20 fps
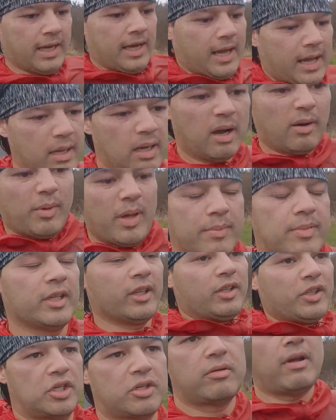or maybe
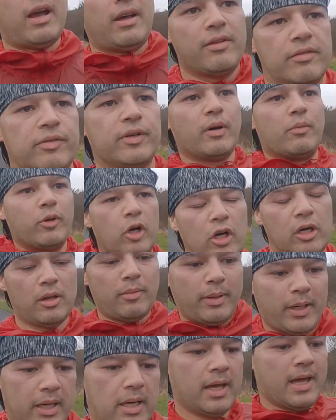not straight on the foam
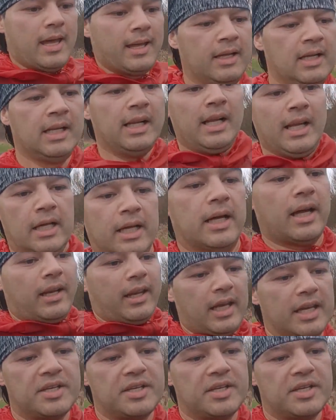roller, but at